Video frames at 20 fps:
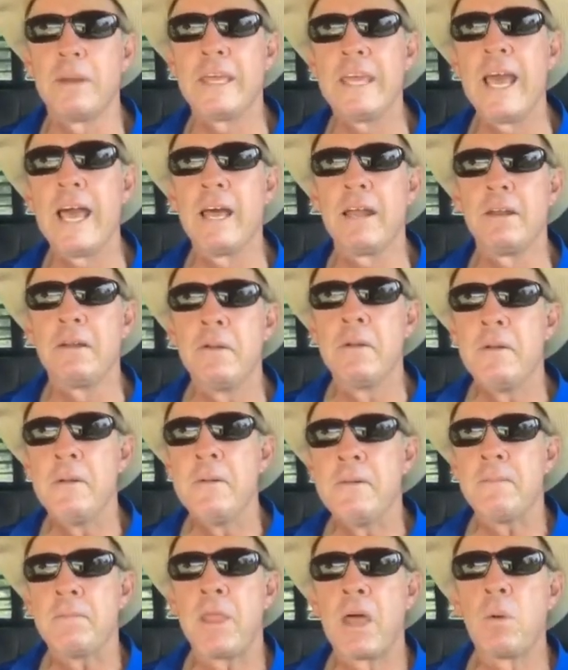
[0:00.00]
but yet
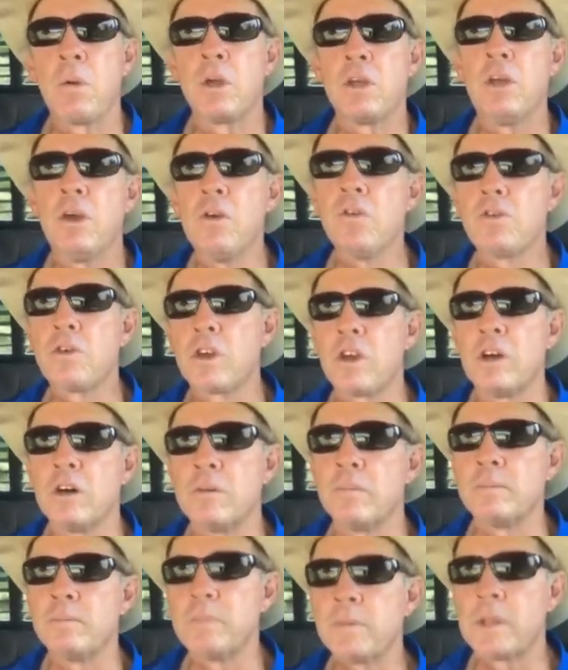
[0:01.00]
they were using
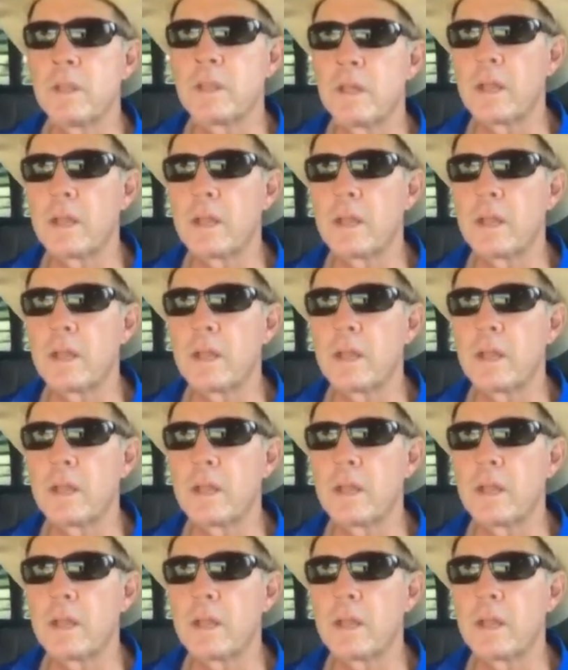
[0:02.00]
them